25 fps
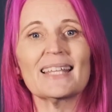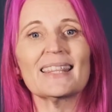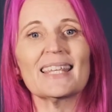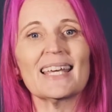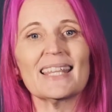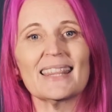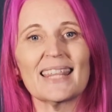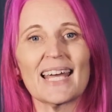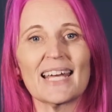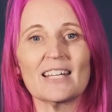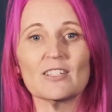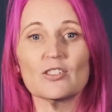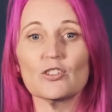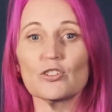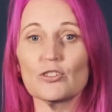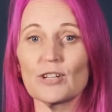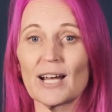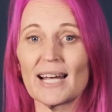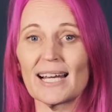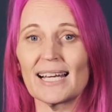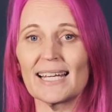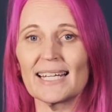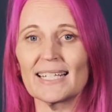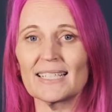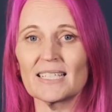that they are
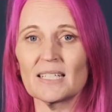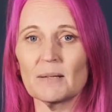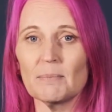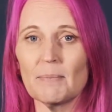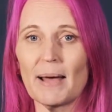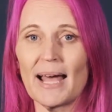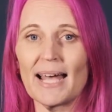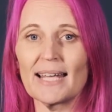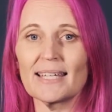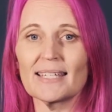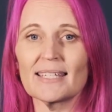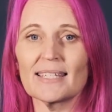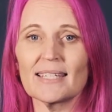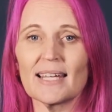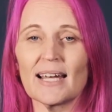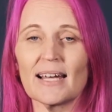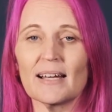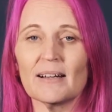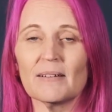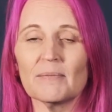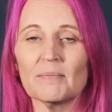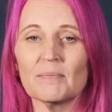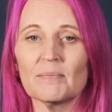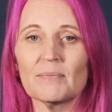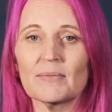struggling to master.
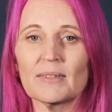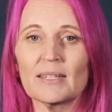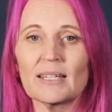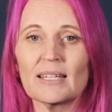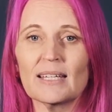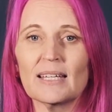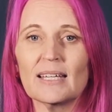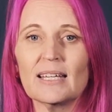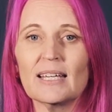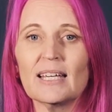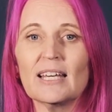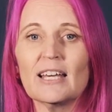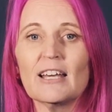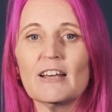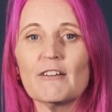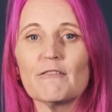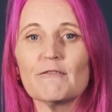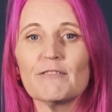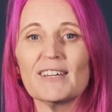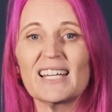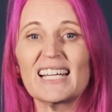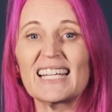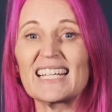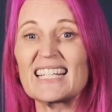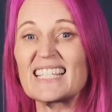
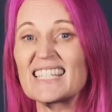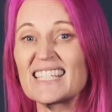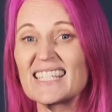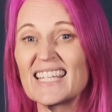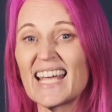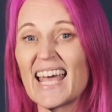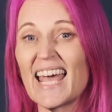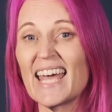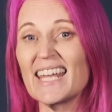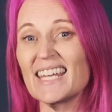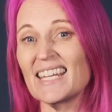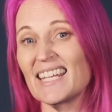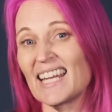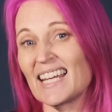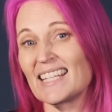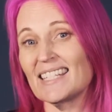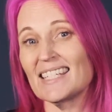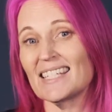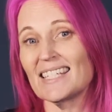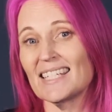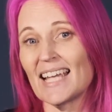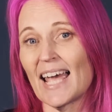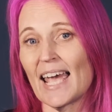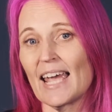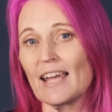Feeling sad and
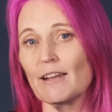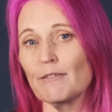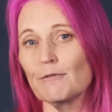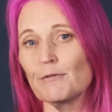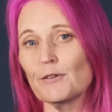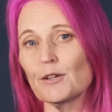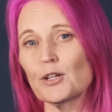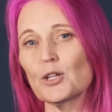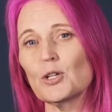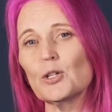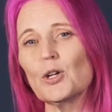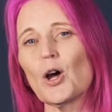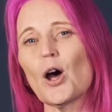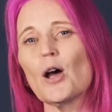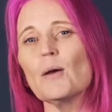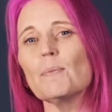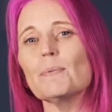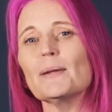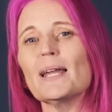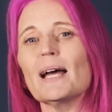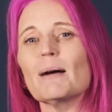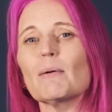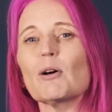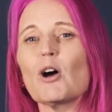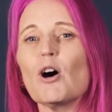unsafe could
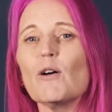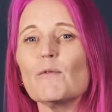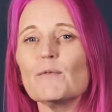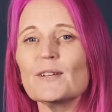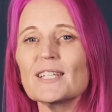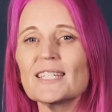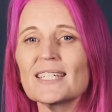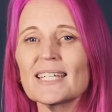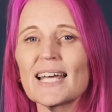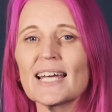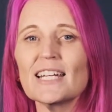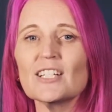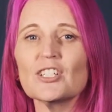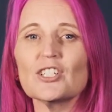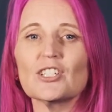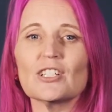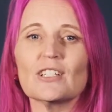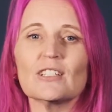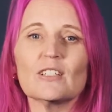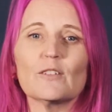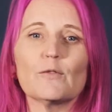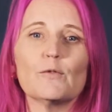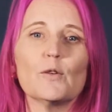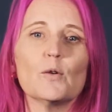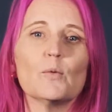open up
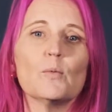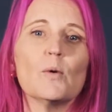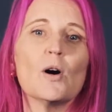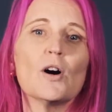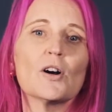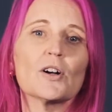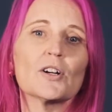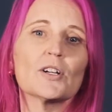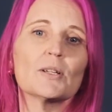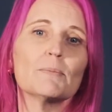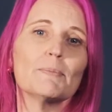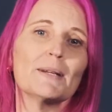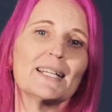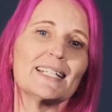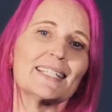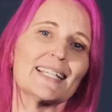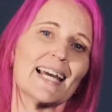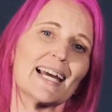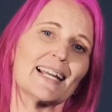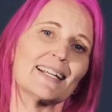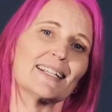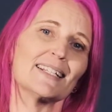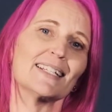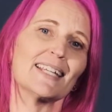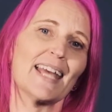conversations for what could be
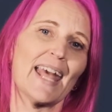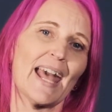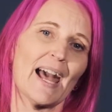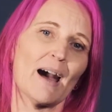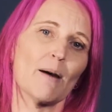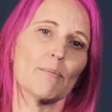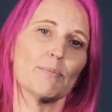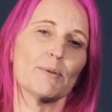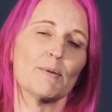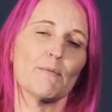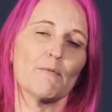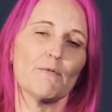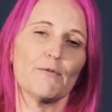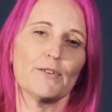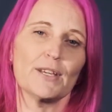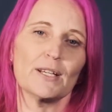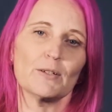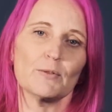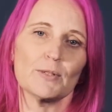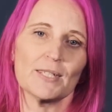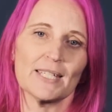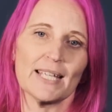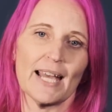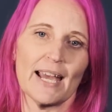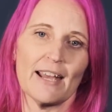done to help them feel
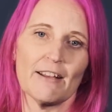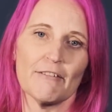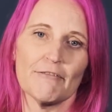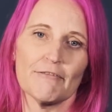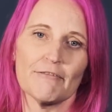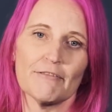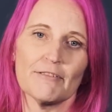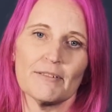safe.